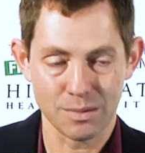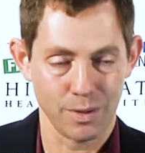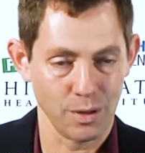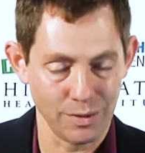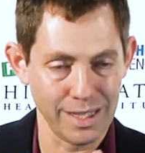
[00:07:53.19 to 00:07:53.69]
When
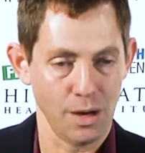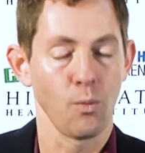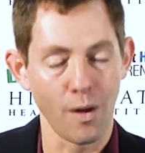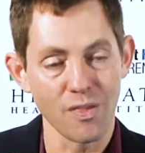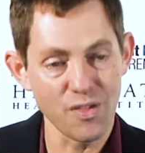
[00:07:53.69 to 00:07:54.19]
you only get
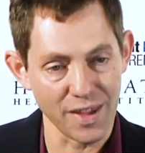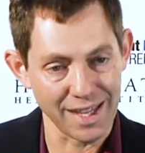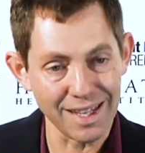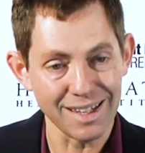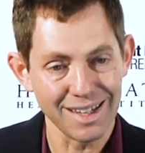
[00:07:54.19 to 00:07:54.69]
one
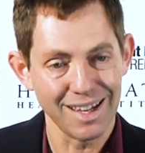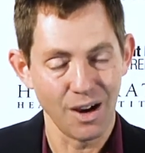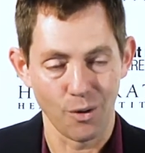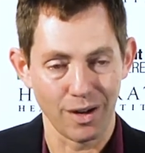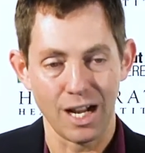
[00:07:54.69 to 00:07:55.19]
thing
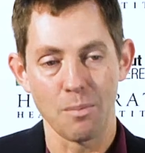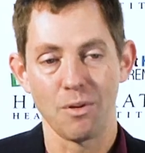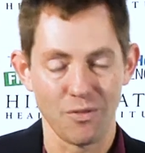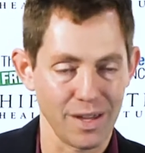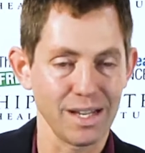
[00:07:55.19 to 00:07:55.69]
or a couple
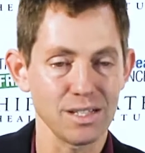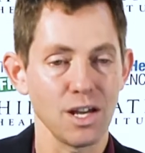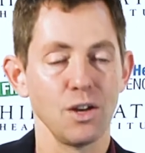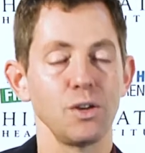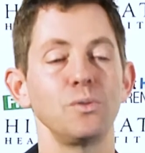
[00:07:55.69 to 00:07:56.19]
things,
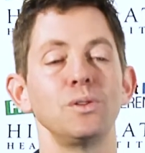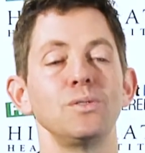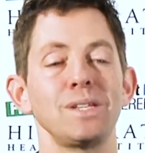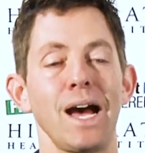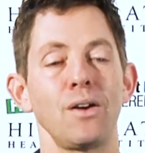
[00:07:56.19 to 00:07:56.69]
you
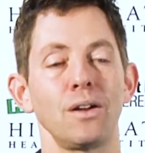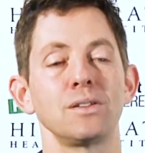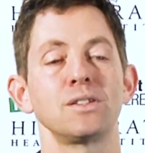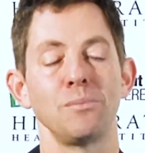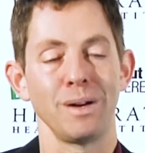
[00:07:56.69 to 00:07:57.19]
lose out on
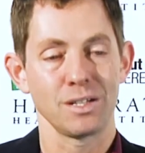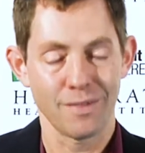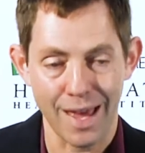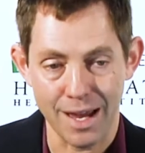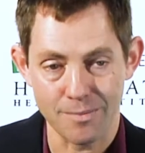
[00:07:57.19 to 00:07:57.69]
so much of
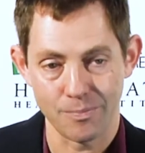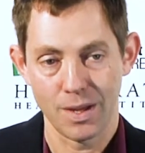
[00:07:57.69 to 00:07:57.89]
that.